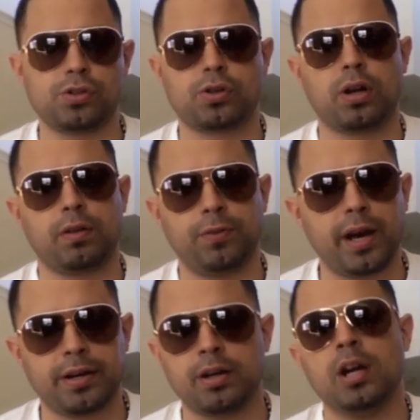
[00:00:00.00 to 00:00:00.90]
to draw the
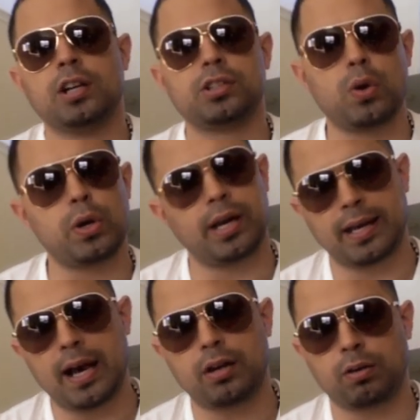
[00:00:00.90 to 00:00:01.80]
fighter so he can
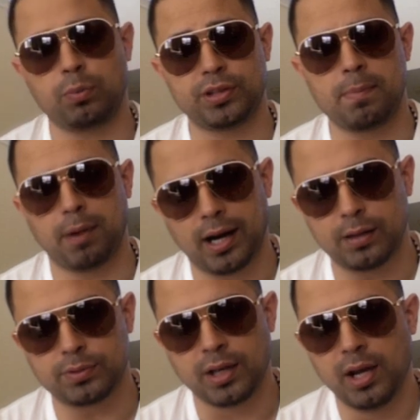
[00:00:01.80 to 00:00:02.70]
counter him with them
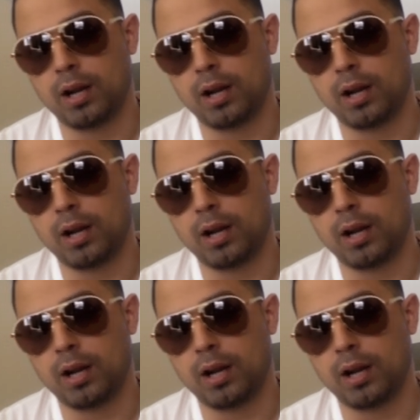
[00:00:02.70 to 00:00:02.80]
bombs.